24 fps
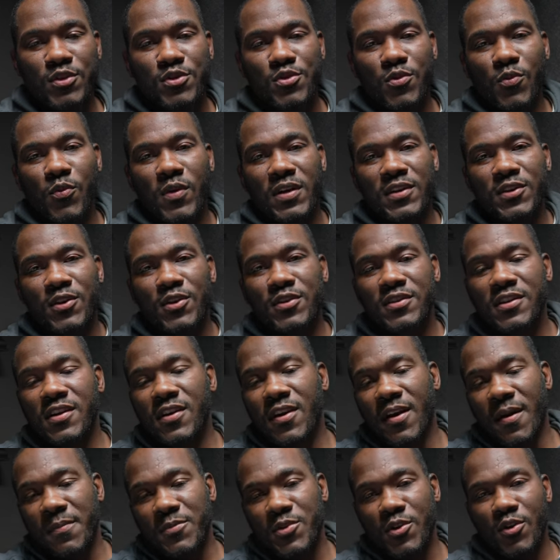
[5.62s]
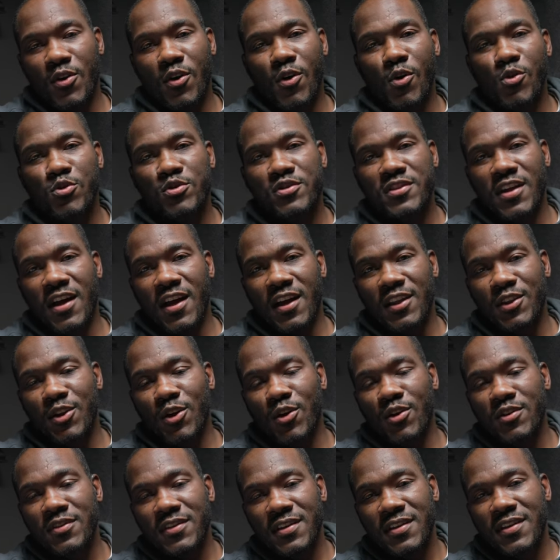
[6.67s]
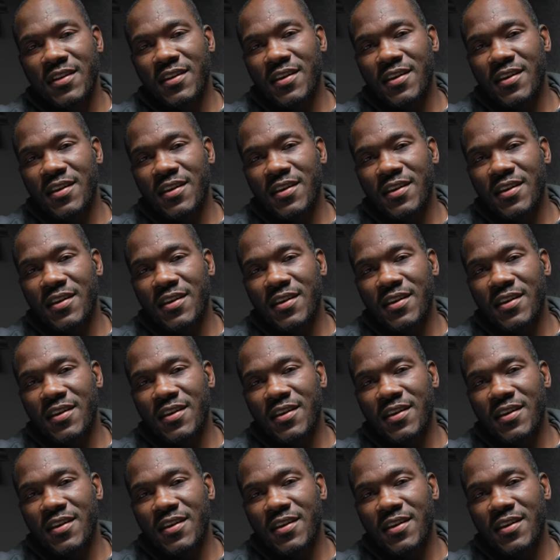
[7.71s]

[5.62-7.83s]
to One Under. I'm your host, Adon.